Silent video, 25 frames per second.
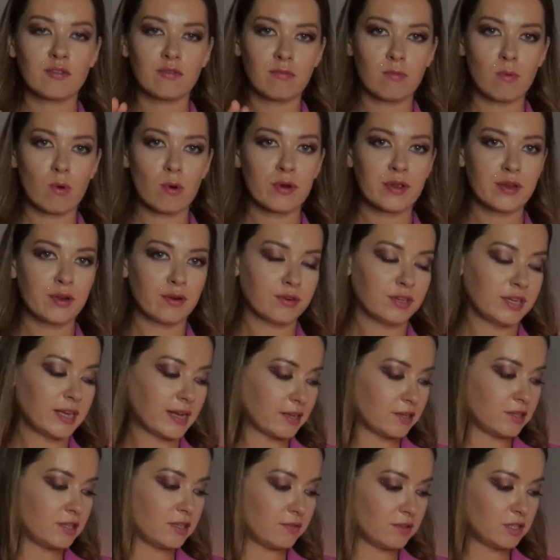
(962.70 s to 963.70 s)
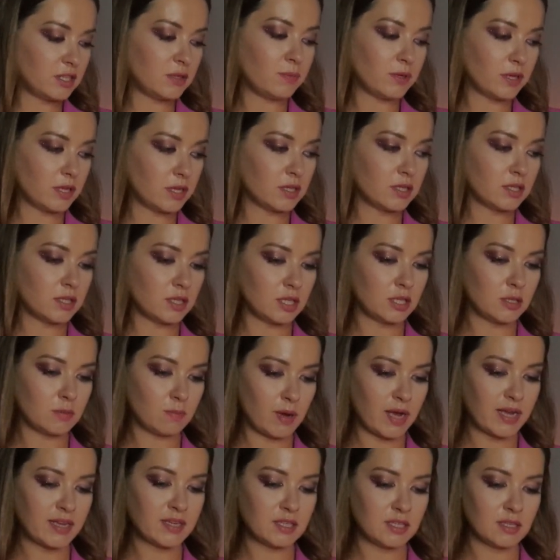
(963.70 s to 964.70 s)
of worry or negativity, because it
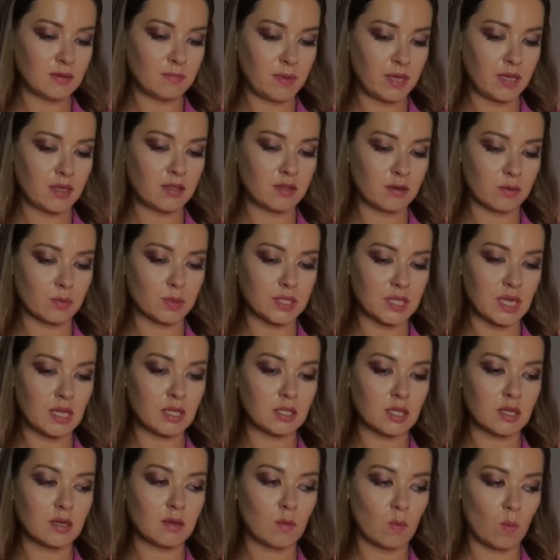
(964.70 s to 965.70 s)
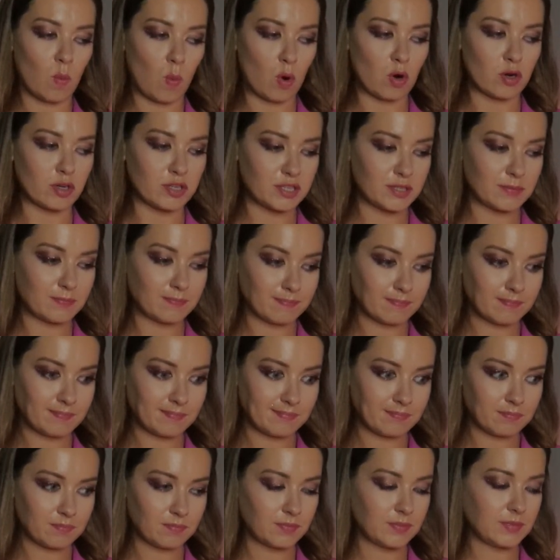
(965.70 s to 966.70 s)
might make the result worse.
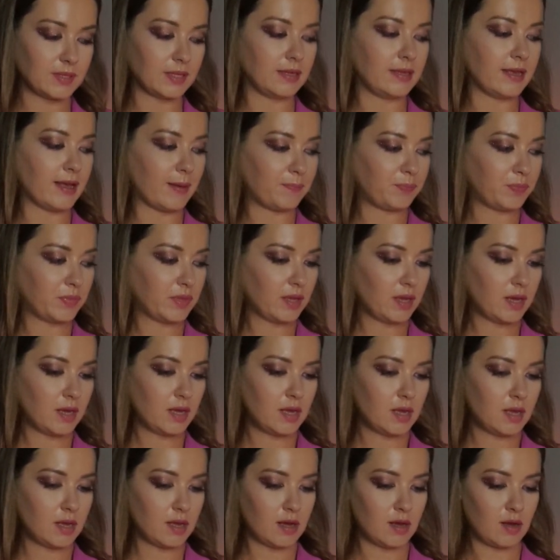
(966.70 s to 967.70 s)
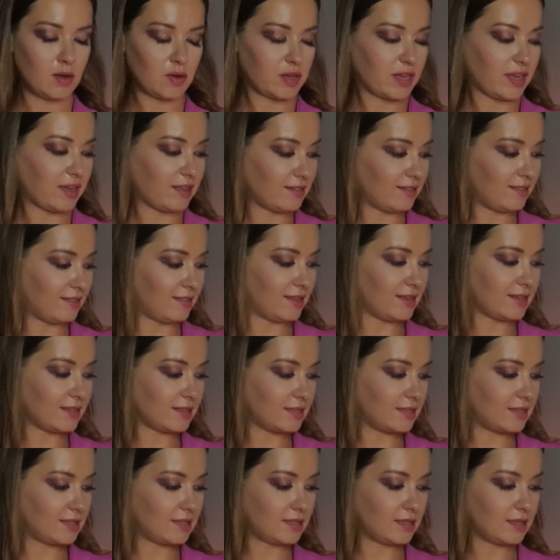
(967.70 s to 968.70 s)
Yeah. Okay,
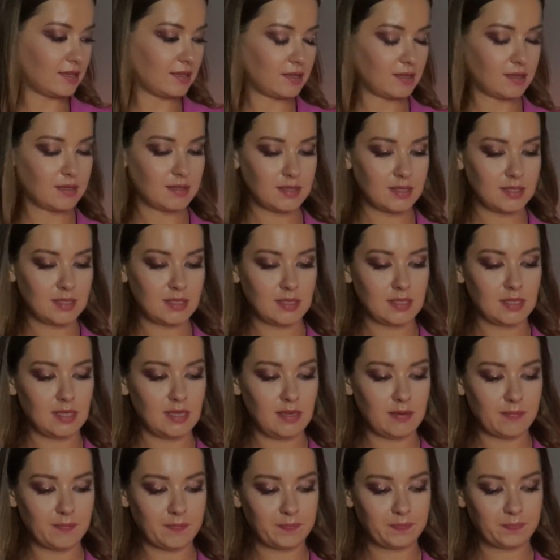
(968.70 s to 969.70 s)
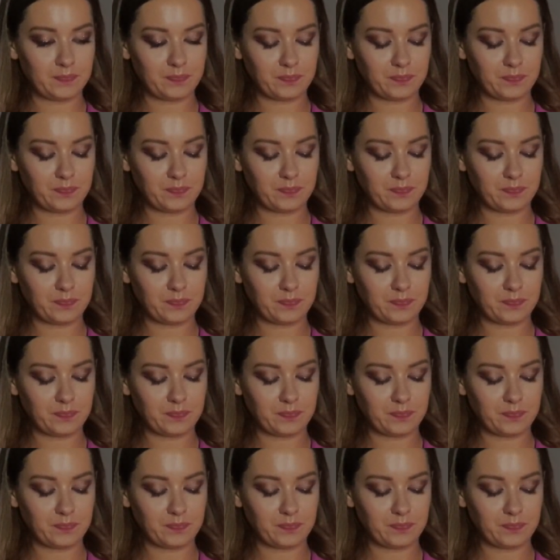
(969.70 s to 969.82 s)
let's see.